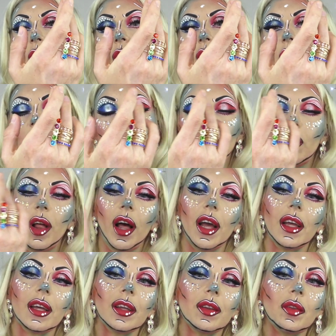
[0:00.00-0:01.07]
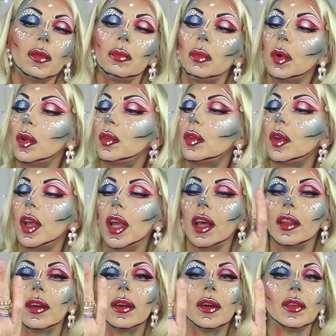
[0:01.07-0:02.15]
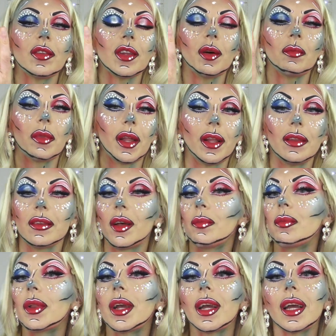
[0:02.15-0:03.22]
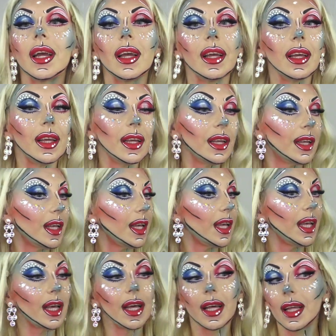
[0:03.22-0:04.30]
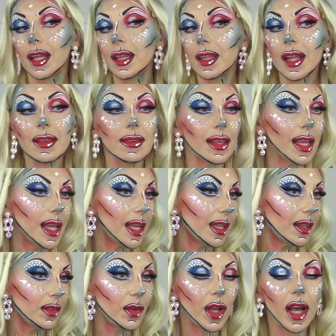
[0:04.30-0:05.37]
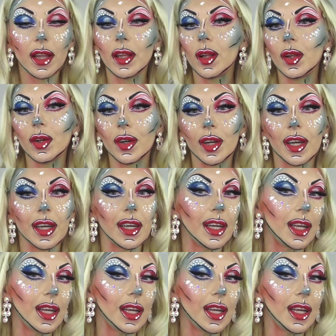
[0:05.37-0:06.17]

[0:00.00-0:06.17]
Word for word: fourth of July put together, something, something. And that's it, we got the look.